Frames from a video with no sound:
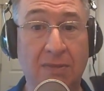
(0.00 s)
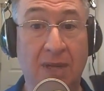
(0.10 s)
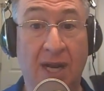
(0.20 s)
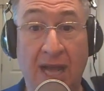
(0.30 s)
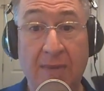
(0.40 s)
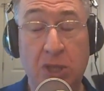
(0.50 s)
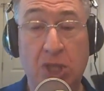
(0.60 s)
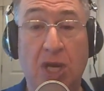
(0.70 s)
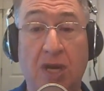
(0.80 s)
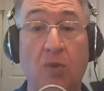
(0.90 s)
In a game of
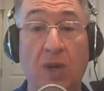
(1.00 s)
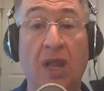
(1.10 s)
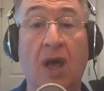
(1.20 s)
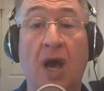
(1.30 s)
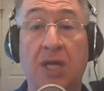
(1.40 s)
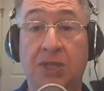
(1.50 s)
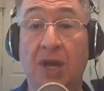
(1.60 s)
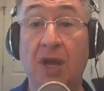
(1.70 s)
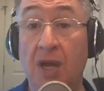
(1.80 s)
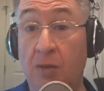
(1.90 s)
chicken, we lost
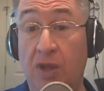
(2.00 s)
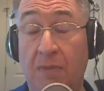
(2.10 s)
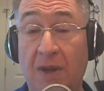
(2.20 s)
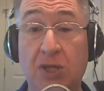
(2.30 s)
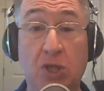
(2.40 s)
with a bunch